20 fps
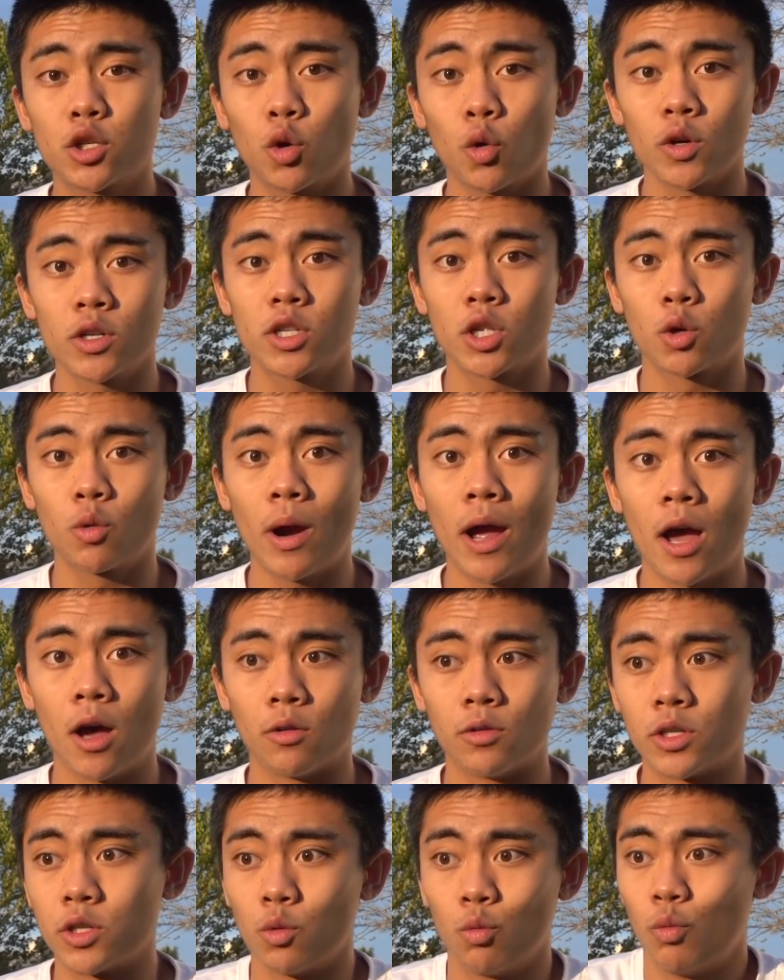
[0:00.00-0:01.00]
towards the
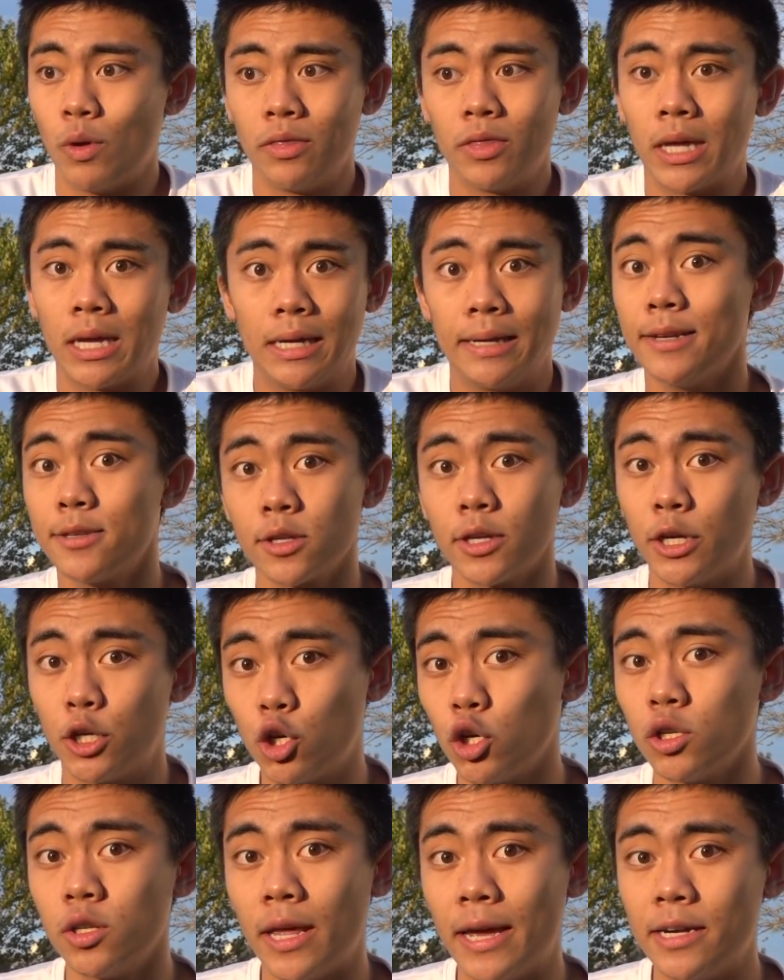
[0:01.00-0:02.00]
ground when they easily
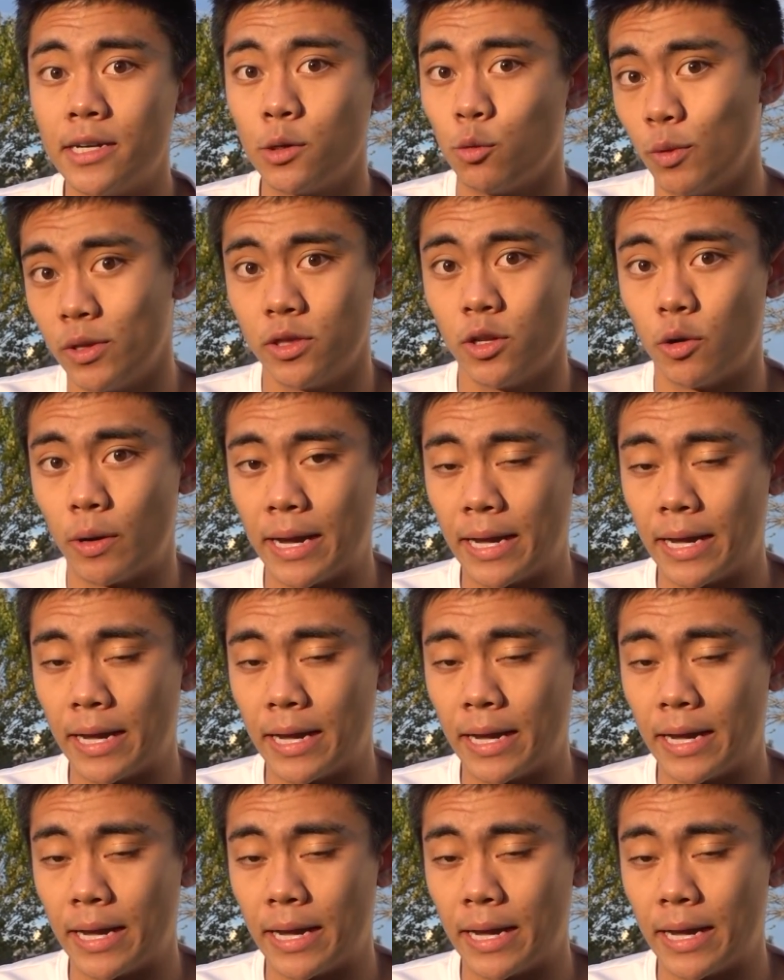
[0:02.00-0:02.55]
could land it with no